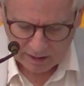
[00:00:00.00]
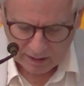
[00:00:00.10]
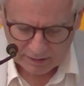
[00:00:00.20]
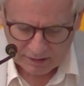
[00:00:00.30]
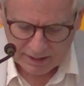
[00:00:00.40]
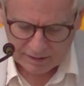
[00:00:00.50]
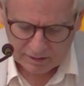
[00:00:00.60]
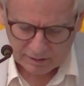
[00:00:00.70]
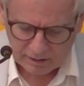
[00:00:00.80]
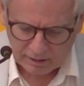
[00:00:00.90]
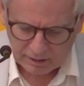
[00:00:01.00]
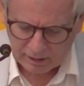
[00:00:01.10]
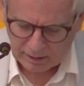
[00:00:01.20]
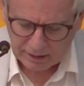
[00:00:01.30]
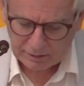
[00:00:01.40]
In
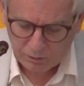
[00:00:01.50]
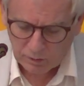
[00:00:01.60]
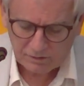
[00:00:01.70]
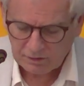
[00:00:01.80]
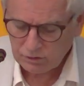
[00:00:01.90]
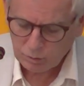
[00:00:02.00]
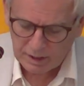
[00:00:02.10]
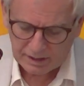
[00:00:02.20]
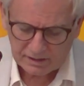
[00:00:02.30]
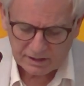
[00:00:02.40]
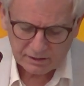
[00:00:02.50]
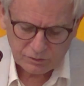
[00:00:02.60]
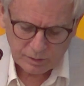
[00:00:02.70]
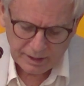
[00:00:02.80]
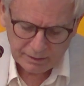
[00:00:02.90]
the course of the 20th
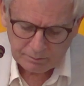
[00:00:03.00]
century,